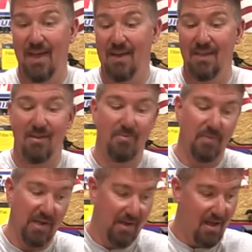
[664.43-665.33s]
that either,
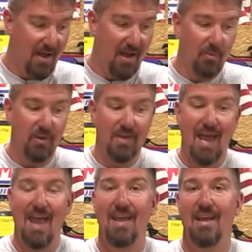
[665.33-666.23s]
but I'm willing to
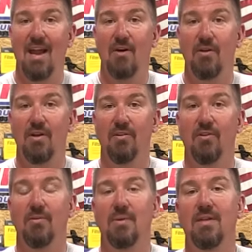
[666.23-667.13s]
hang it out here a
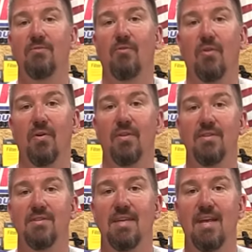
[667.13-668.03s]
little bit for
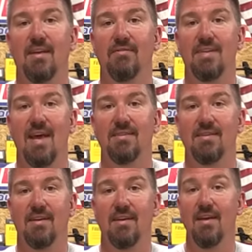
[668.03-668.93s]
the sake of
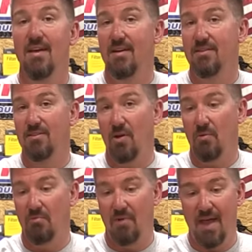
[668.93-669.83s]
testing.
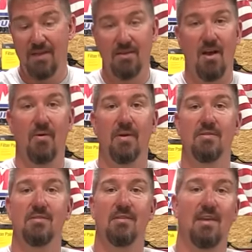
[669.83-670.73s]
So, as
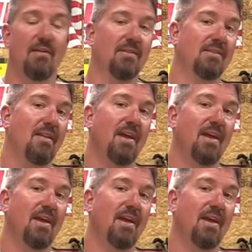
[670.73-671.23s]
always, give us a